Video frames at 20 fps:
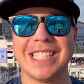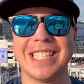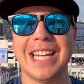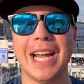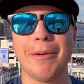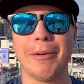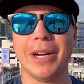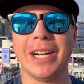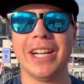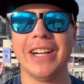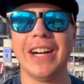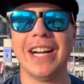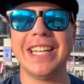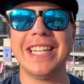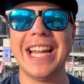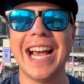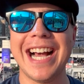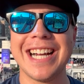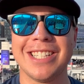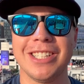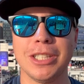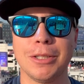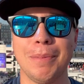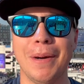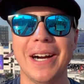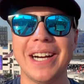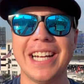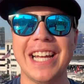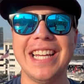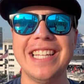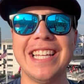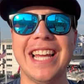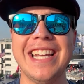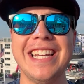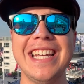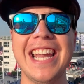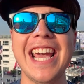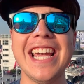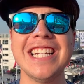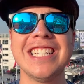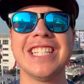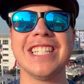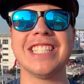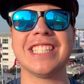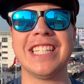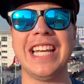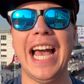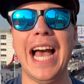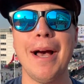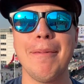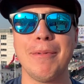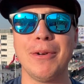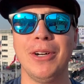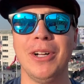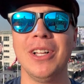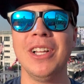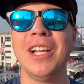Today, we're here at Nationals Park in the nation's capital,